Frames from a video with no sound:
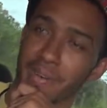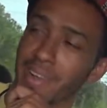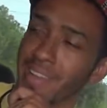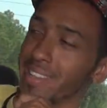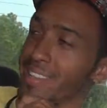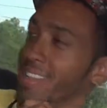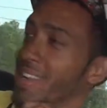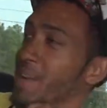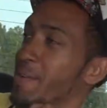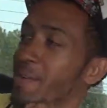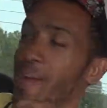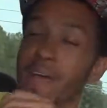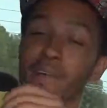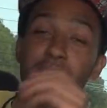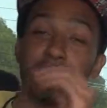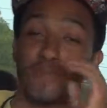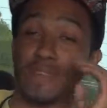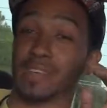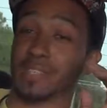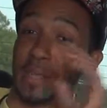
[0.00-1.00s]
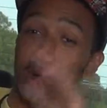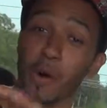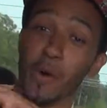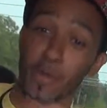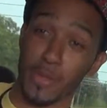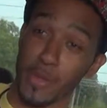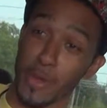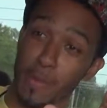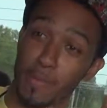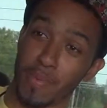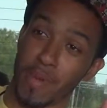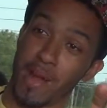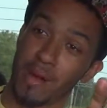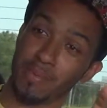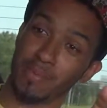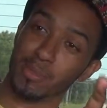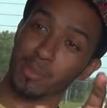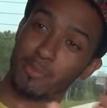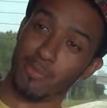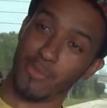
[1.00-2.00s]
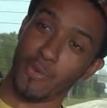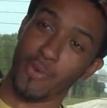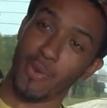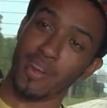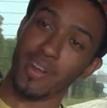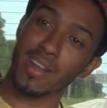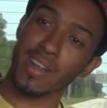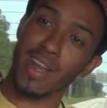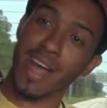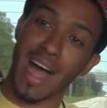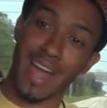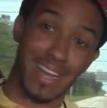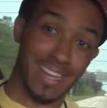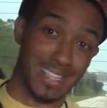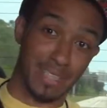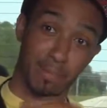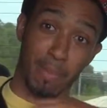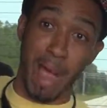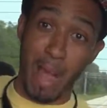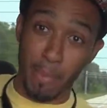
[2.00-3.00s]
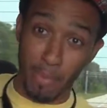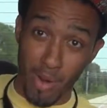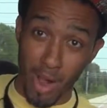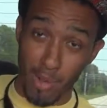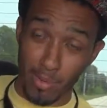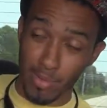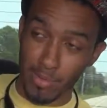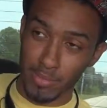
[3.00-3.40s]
right there. If I have to fix all your problems before I get to my problems,